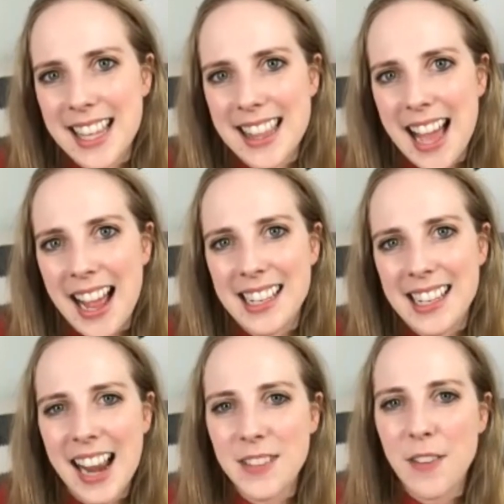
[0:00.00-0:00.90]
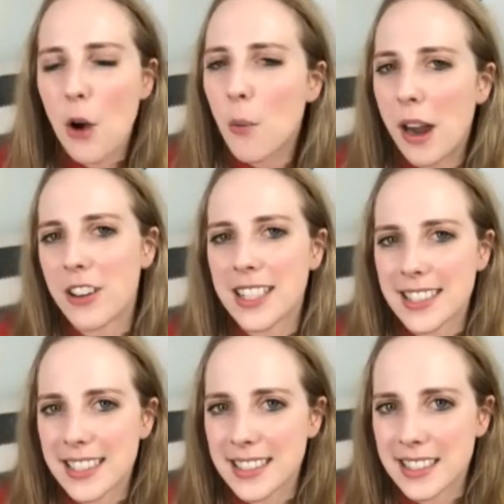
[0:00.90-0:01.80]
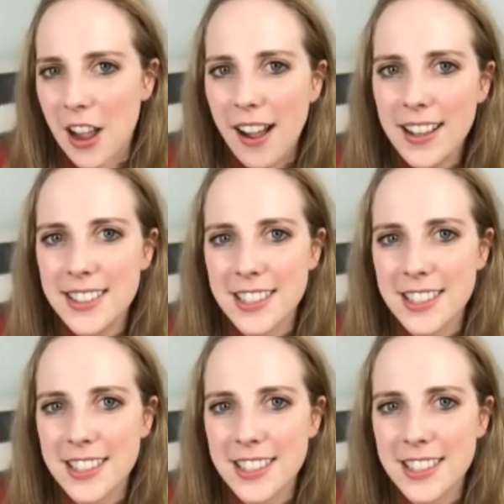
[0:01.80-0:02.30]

that kind of awareness is lost.